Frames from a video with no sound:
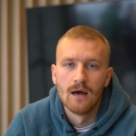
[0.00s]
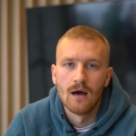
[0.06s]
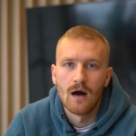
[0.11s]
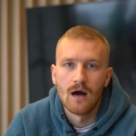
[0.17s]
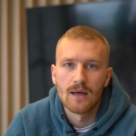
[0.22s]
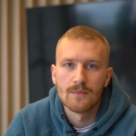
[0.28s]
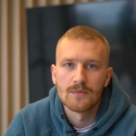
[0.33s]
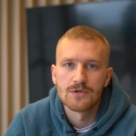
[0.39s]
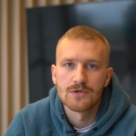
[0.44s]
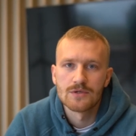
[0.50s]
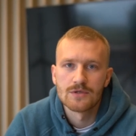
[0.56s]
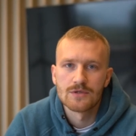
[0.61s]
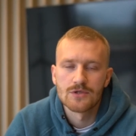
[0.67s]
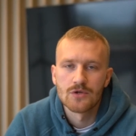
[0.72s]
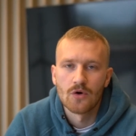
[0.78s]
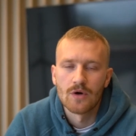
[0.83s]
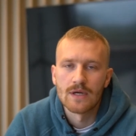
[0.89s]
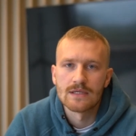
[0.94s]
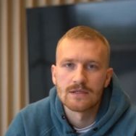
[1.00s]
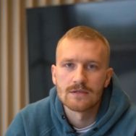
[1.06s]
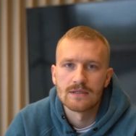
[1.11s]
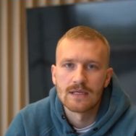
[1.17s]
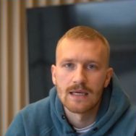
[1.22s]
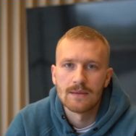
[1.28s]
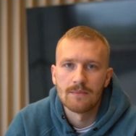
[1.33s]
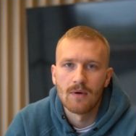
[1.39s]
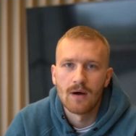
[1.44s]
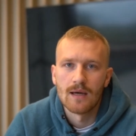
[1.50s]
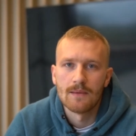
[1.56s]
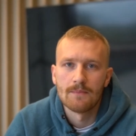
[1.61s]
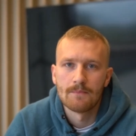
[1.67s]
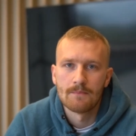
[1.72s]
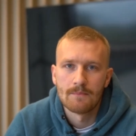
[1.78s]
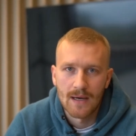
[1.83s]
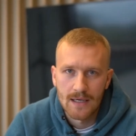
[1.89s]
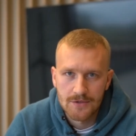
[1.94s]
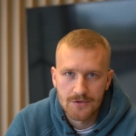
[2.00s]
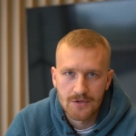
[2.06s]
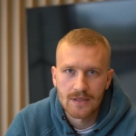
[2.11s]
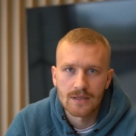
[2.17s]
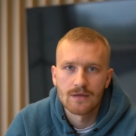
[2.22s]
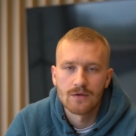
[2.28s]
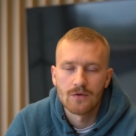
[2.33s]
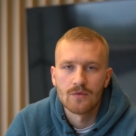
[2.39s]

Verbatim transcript: I am joined today by Patrick,